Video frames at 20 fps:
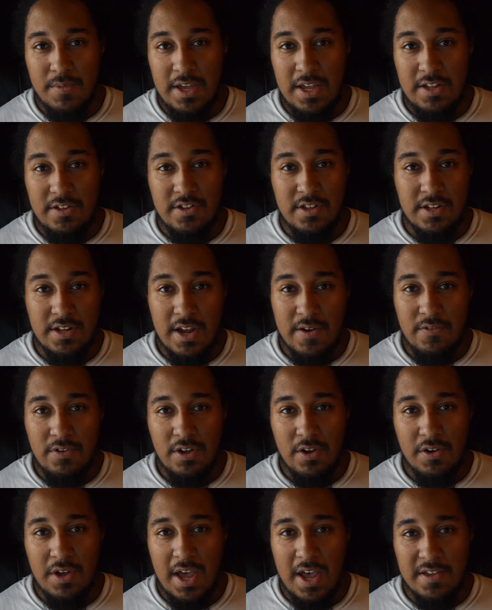each and every
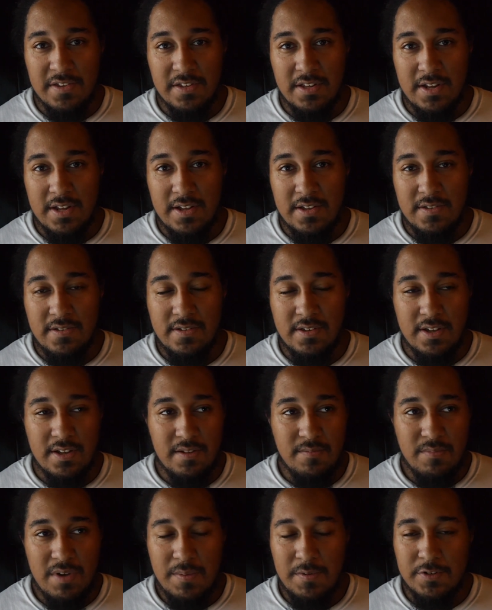yo-yo as it is,
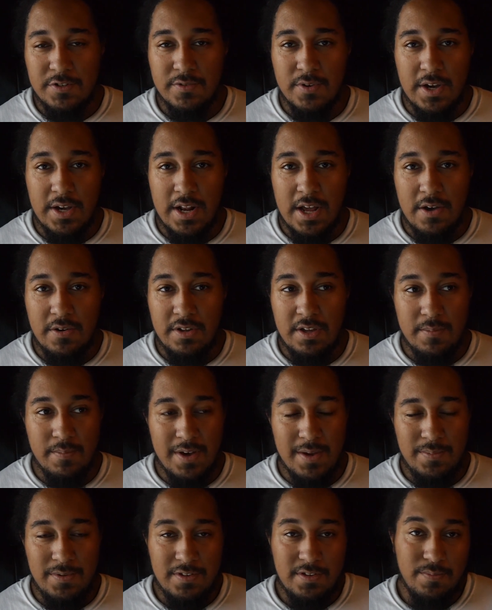and maybe try it out, and you
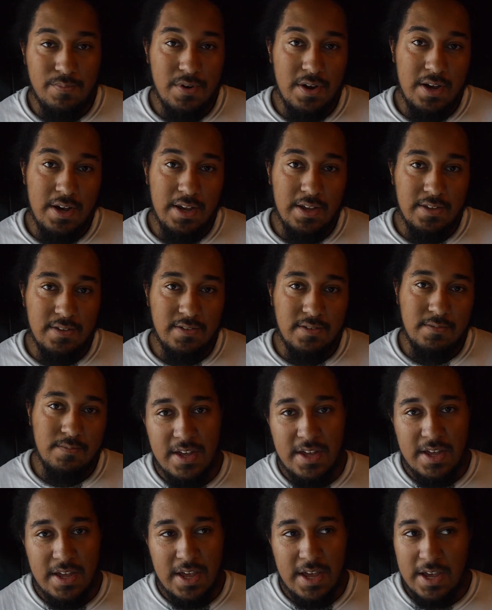might be surprised.
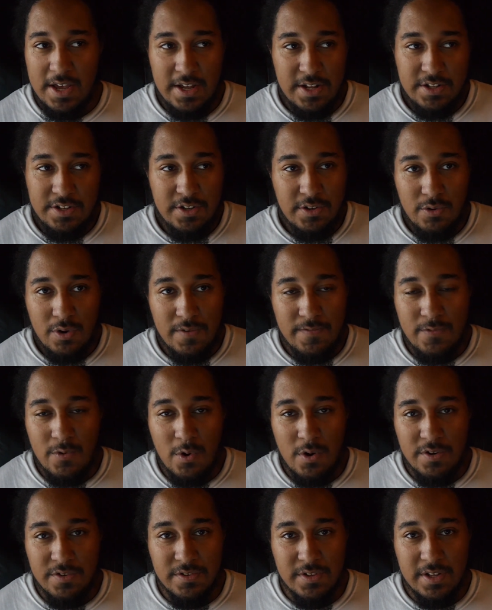And of
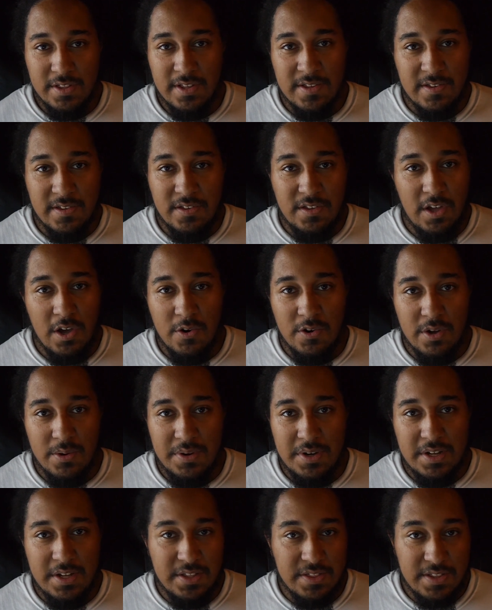course, like, this is
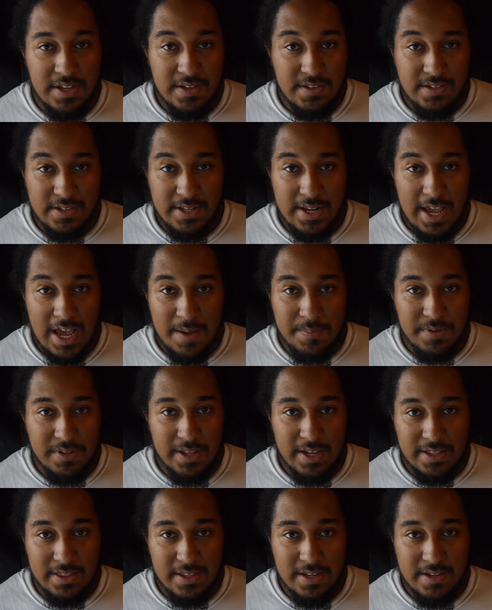yo-yoing, things can happen
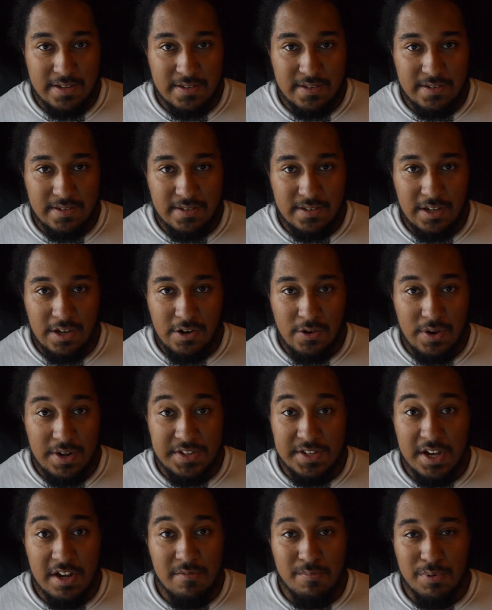like this,
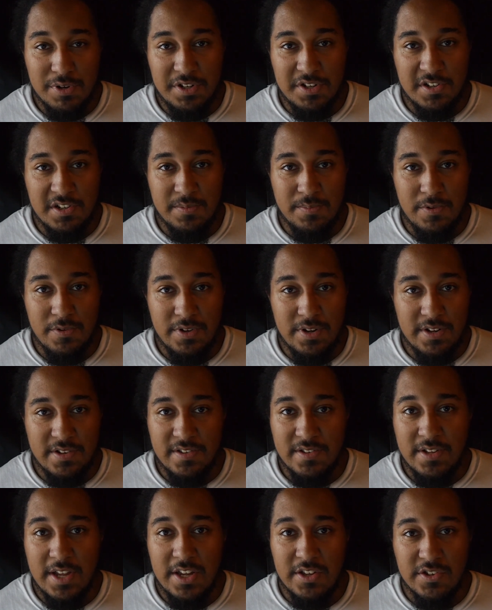it's unpredictable in
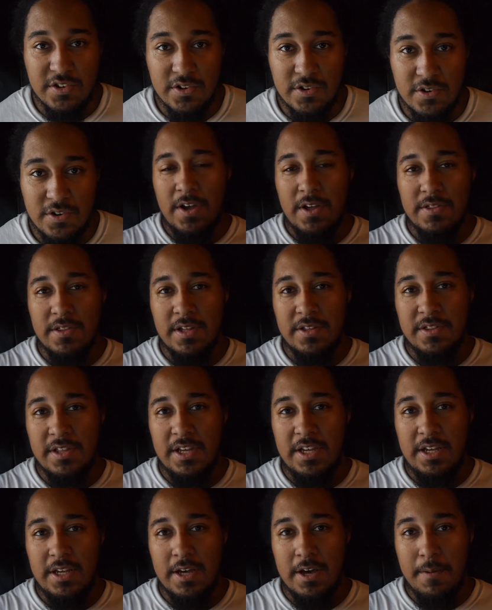its nature. I found that
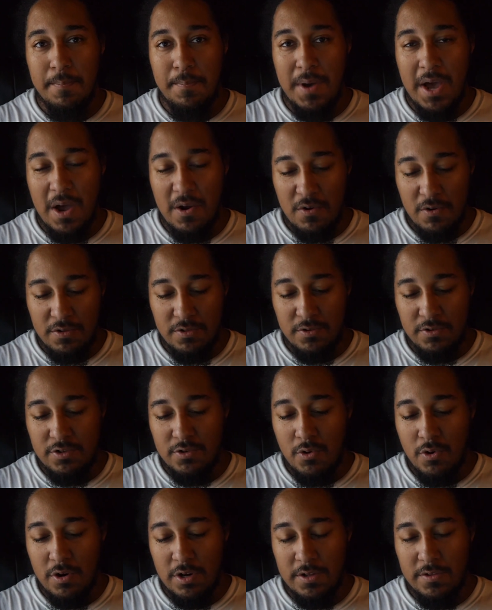the power or the
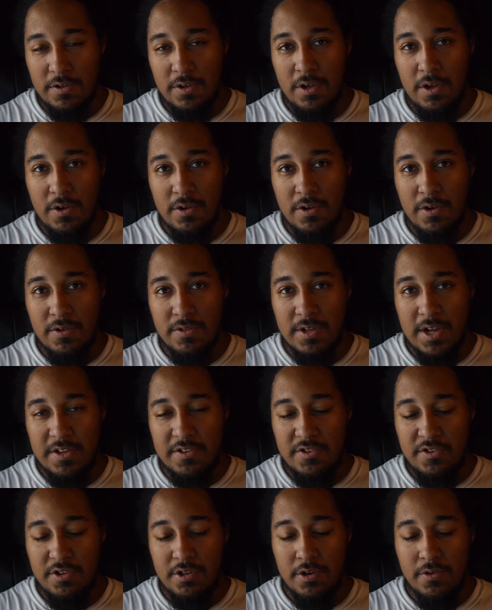torque of the yo-yo
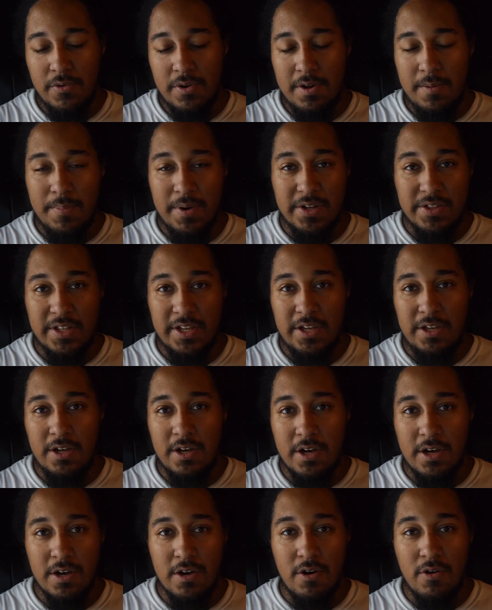that's generated by the
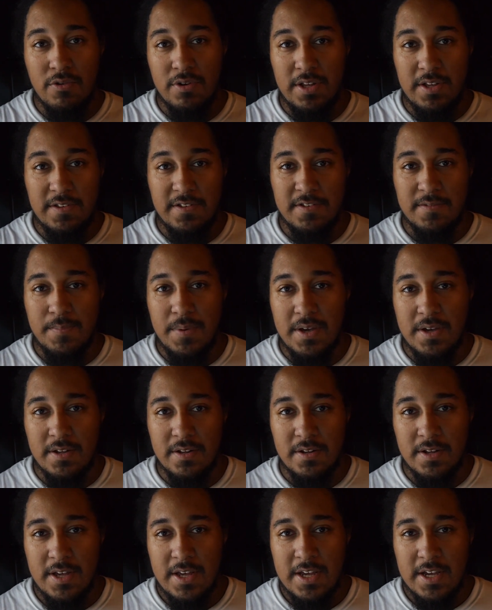Oni
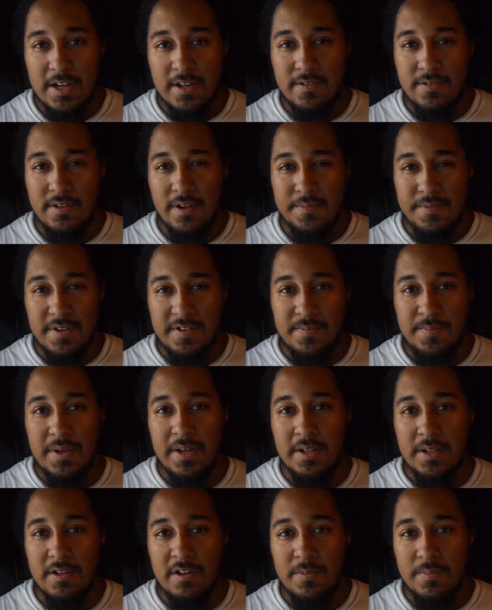spin can sometimes be
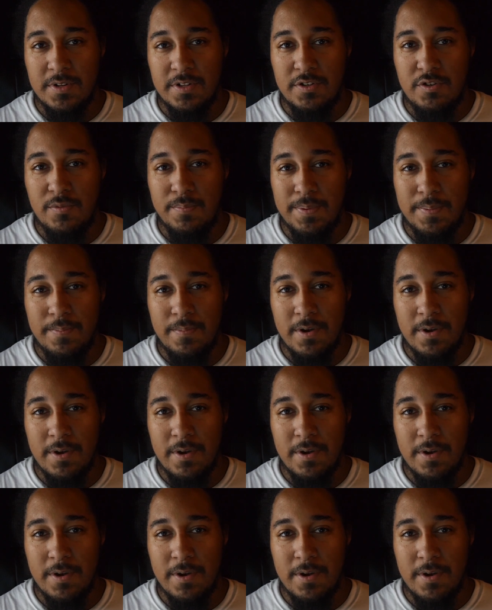a little bit too